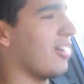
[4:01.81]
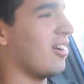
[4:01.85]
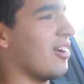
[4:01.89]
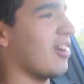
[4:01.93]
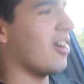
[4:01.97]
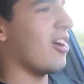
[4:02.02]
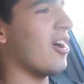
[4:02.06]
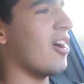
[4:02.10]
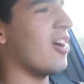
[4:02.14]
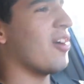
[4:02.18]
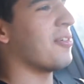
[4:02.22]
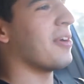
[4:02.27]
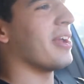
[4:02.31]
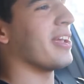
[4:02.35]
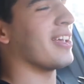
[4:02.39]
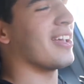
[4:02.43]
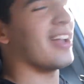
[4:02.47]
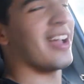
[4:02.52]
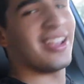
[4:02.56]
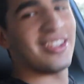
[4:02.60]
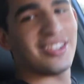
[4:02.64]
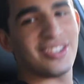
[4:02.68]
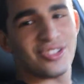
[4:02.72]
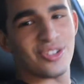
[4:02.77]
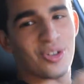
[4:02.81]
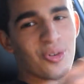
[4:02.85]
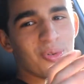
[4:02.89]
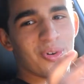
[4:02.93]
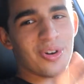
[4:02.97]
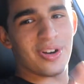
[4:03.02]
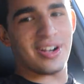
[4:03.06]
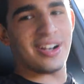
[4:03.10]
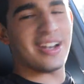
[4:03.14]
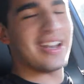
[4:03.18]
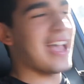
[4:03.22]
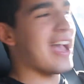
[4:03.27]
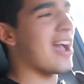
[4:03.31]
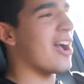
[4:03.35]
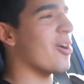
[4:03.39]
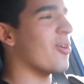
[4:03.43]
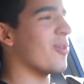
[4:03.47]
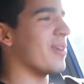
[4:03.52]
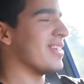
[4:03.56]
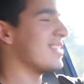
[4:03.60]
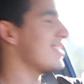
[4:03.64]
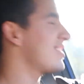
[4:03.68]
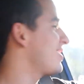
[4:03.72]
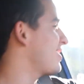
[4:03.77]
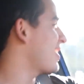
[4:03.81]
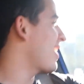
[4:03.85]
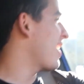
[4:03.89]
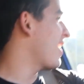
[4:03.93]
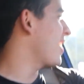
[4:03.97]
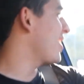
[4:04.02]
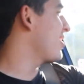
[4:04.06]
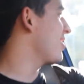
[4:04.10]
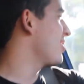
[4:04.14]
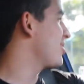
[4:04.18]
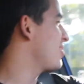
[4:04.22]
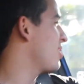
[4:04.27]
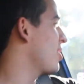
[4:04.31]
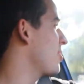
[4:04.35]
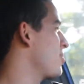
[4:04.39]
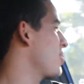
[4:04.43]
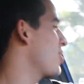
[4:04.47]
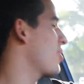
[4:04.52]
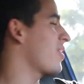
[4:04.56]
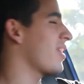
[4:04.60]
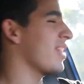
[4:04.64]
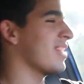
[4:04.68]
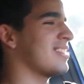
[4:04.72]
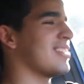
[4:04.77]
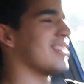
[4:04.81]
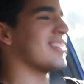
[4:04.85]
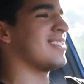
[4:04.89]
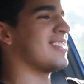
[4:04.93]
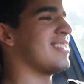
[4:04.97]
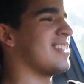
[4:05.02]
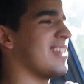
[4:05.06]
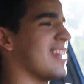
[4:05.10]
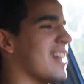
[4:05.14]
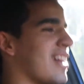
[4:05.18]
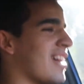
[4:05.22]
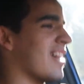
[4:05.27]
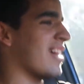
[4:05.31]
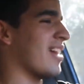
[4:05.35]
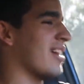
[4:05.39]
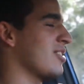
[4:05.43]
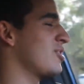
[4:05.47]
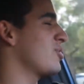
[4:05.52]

Alright guys, so we're now inside this Wrx Sti